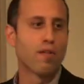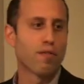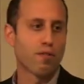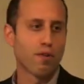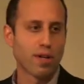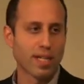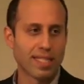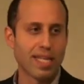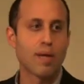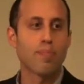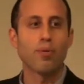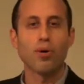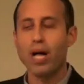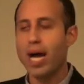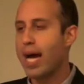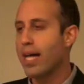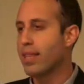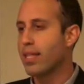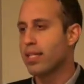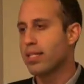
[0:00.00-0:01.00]
For example,
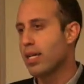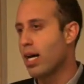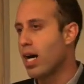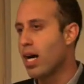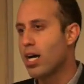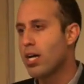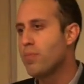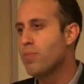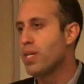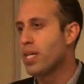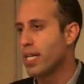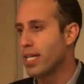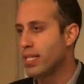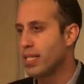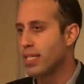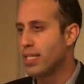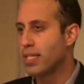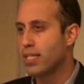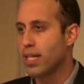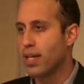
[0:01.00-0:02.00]
at the time in
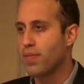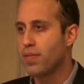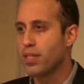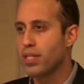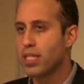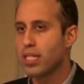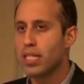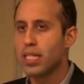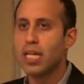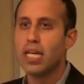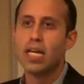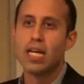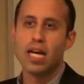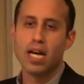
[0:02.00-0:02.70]
1870,